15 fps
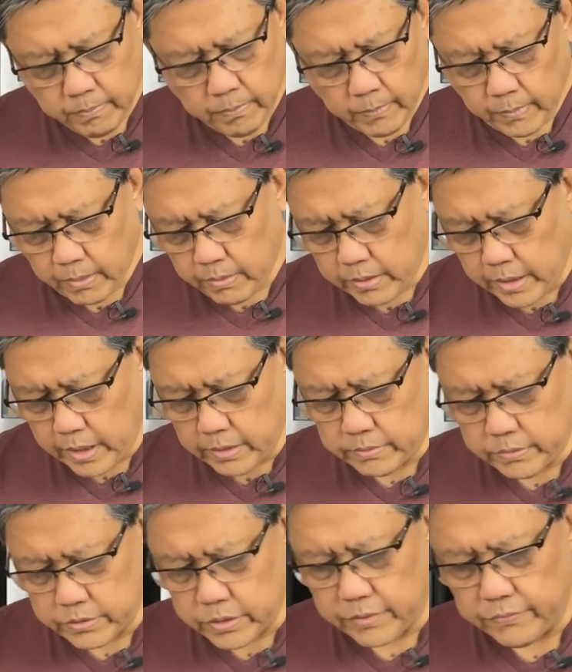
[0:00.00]
Okay, let's
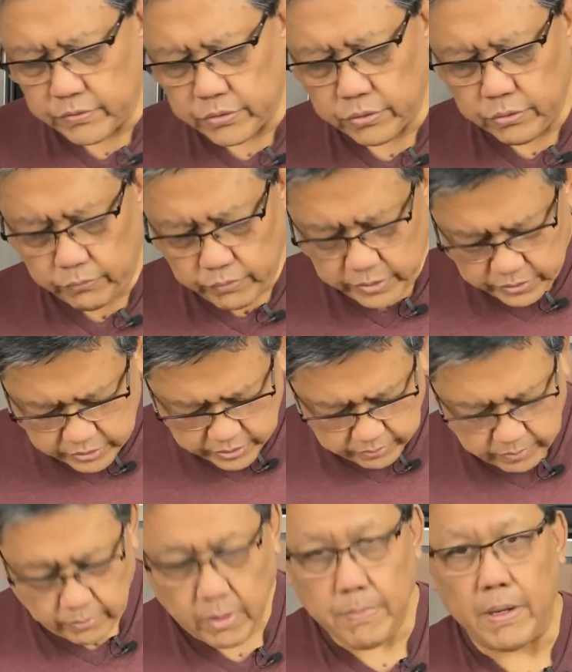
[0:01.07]
give this a good rinse. Be right
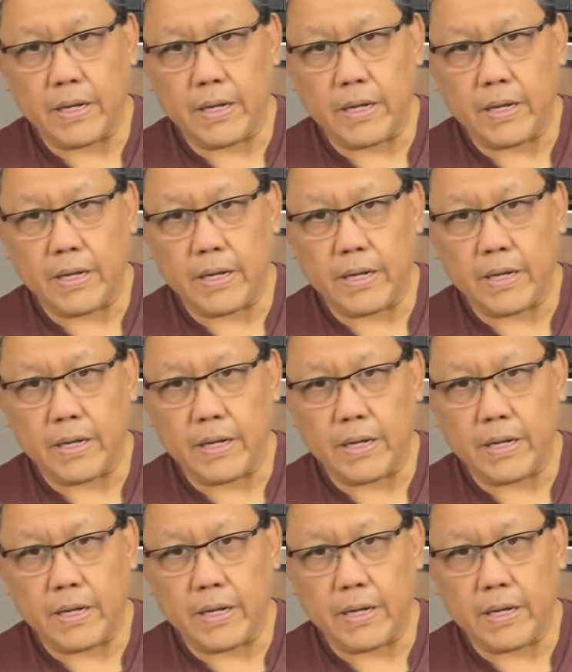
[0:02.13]
back.